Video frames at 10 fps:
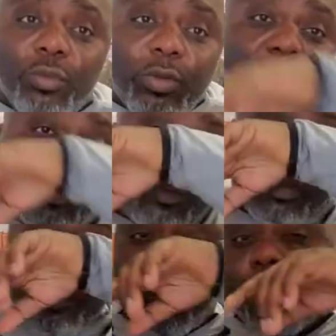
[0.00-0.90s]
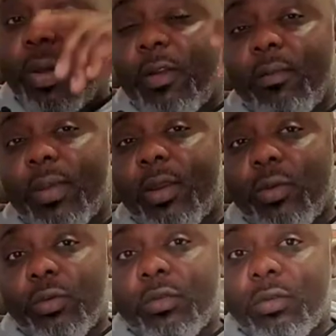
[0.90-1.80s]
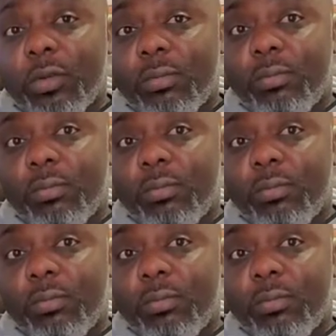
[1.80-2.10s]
It's just the top part of my nose, not.